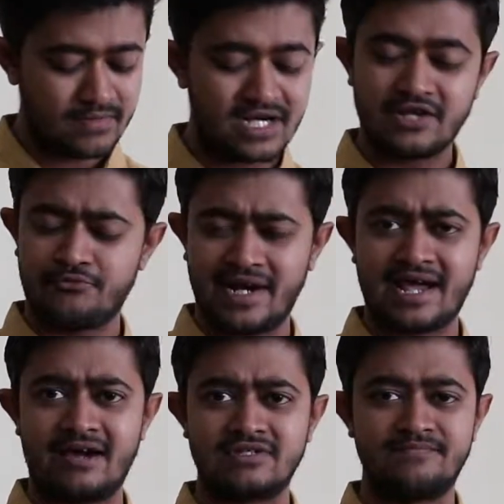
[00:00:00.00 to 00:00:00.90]
But you might
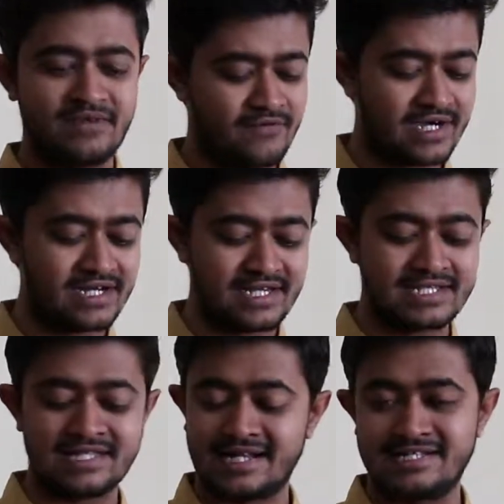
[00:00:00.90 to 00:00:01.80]
have some
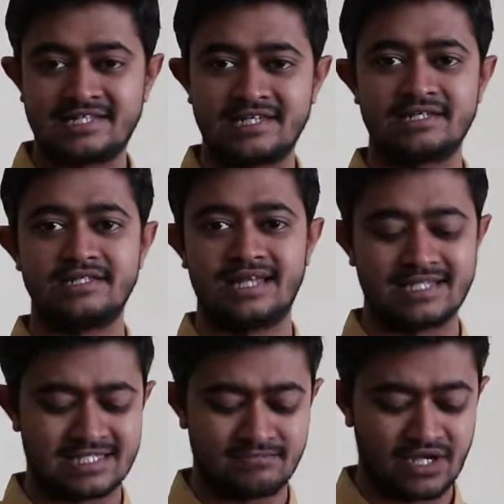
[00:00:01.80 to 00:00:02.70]
difficulties in adjusting the
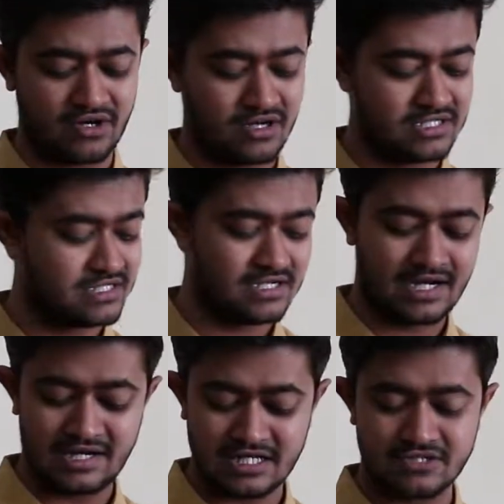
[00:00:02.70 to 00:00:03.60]
length because
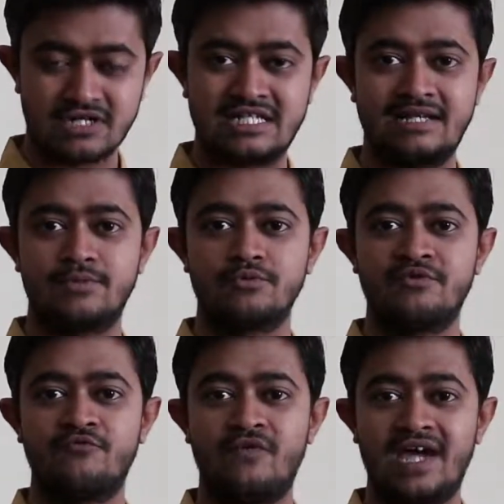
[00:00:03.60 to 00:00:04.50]
it does not seem to
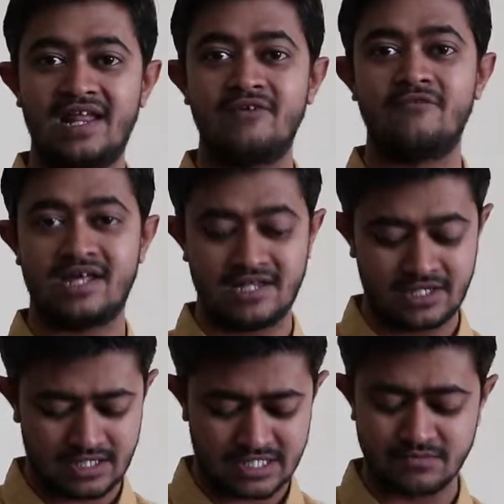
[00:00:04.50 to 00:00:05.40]
be
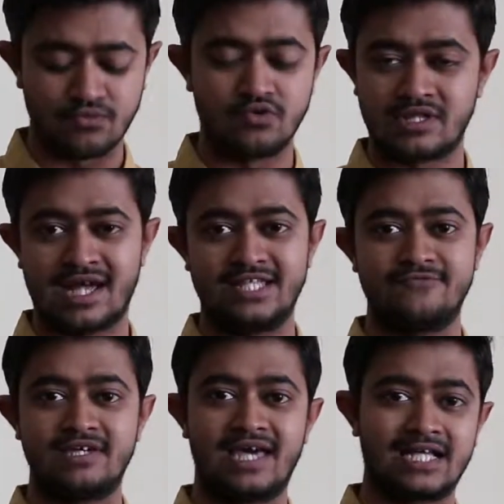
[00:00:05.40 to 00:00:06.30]
very smooth as
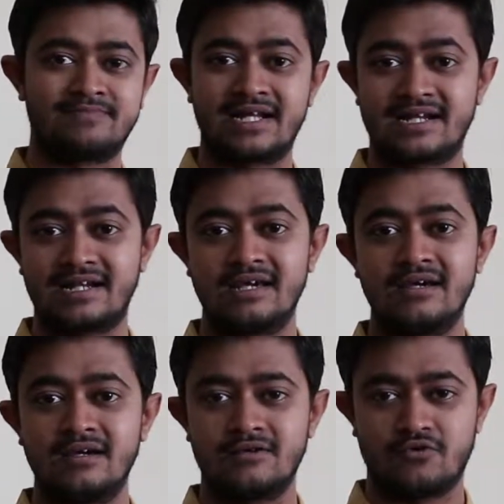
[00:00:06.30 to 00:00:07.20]
we expect it
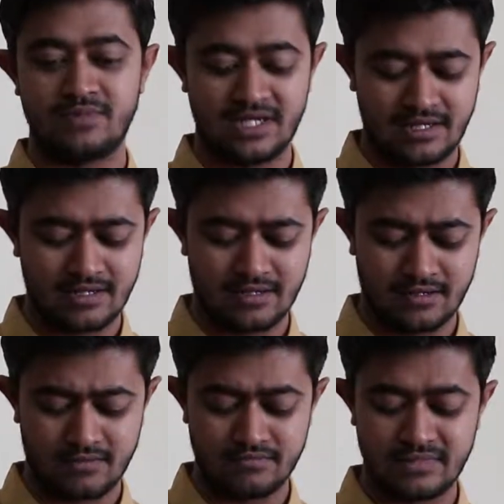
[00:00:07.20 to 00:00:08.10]
to be
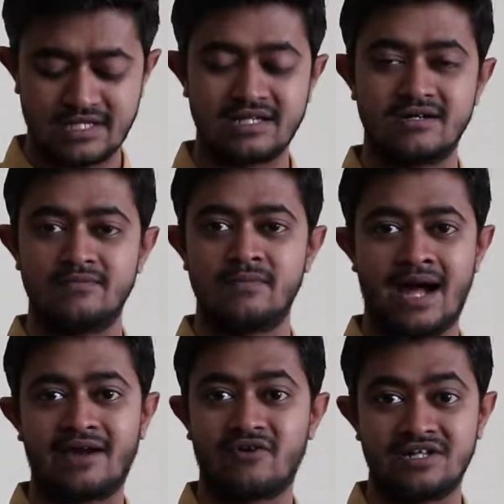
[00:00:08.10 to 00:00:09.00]
in a
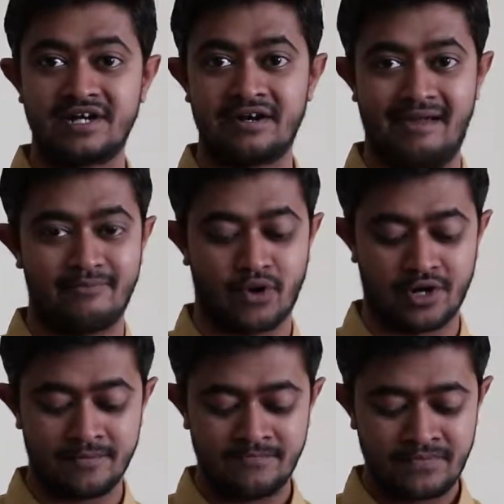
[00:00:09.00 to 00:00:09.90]
high quality
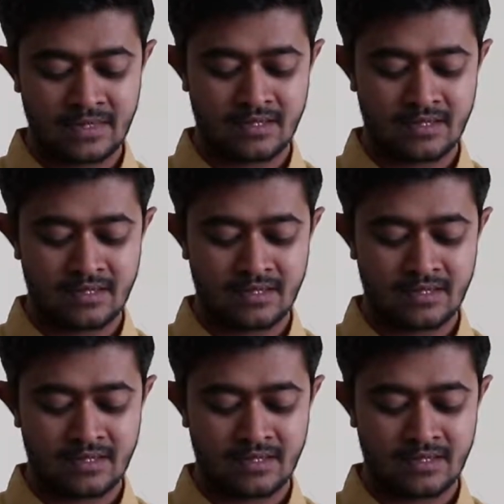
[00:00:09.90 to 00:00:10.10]
tripod.